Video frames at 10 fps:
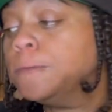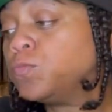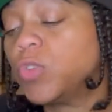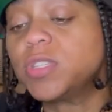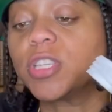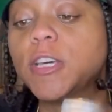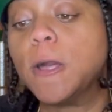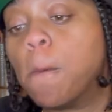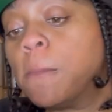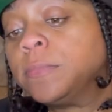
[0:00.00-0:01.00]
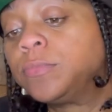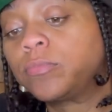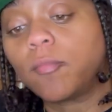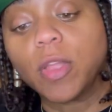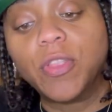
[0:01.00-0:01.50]
This is good.
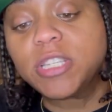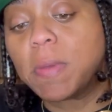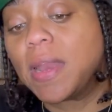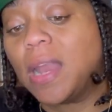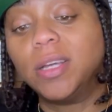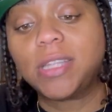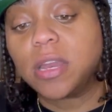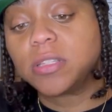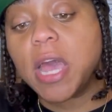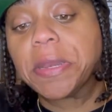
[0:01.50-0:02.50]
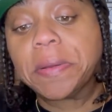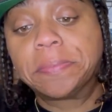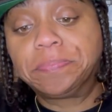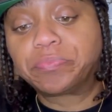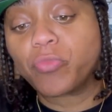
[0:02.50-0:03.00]
This may not look that
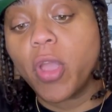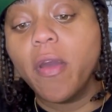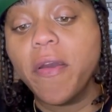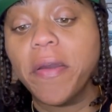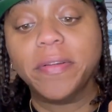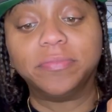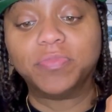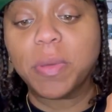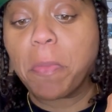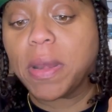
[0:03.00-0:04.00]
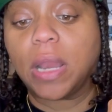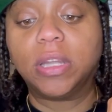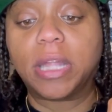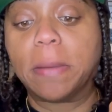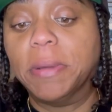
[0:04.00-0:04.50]
exciting. It might not
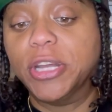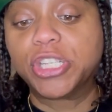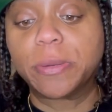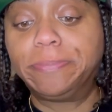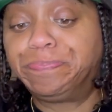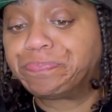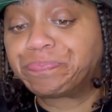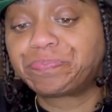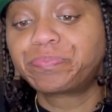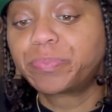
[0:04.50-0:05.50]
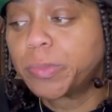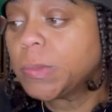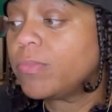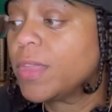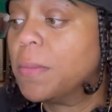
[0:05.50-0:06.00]
look like much,
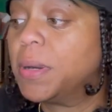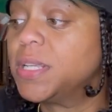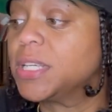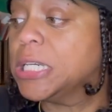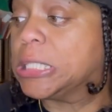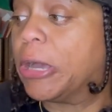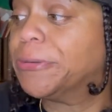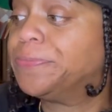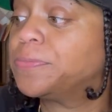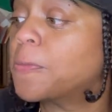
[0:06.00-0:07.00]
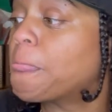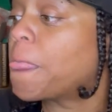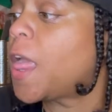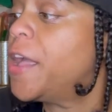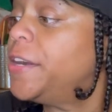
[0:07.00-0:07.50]
but it's good though.
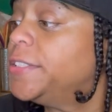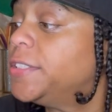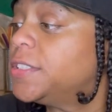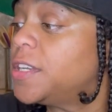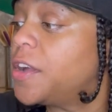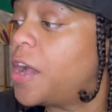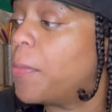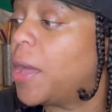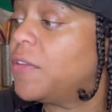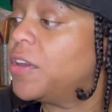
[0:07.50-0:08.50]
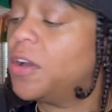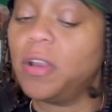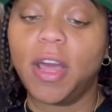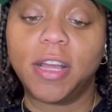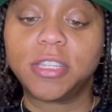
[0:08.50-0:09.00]
I'm not even gonna
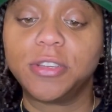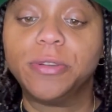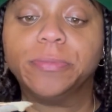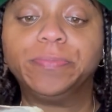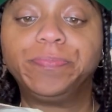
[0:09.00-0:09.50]
lie to you.